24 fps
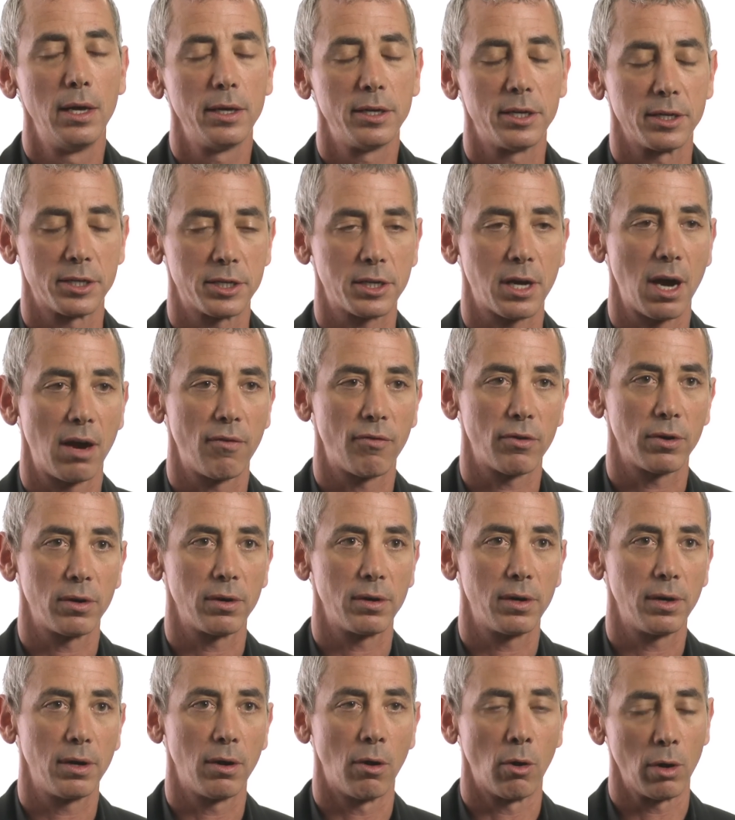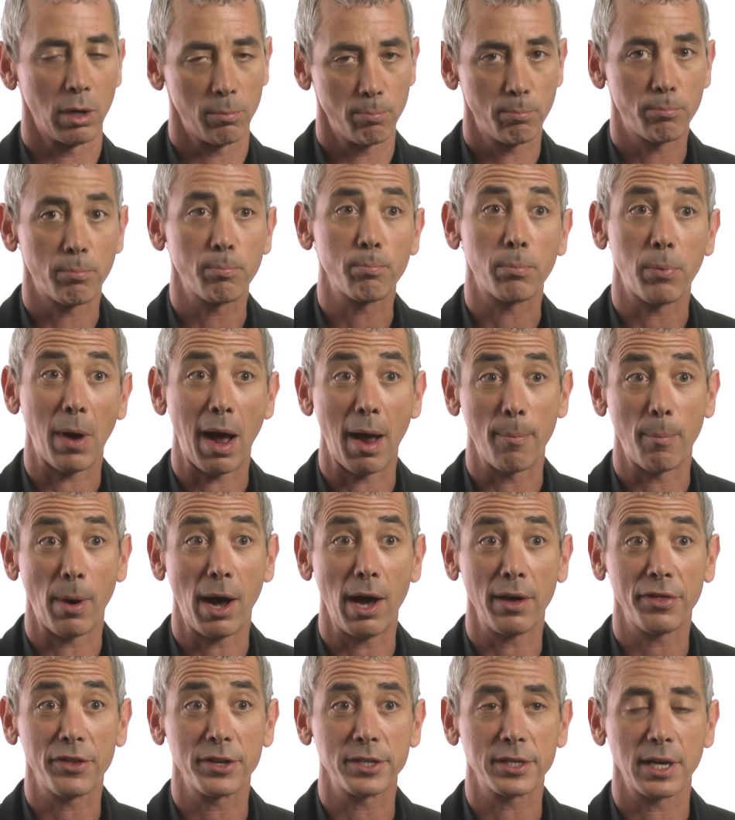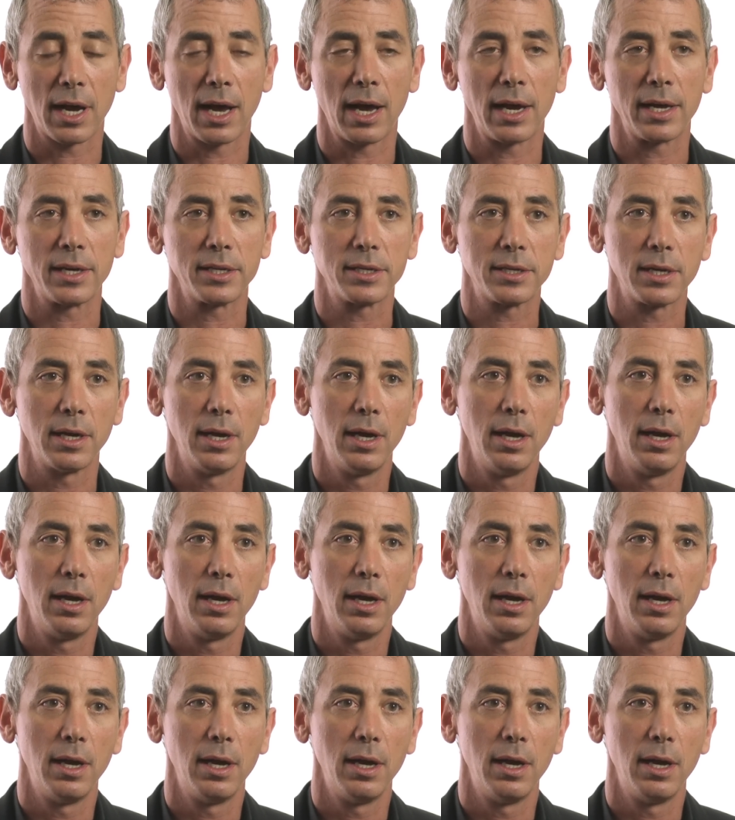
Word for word: discovered or hypothesized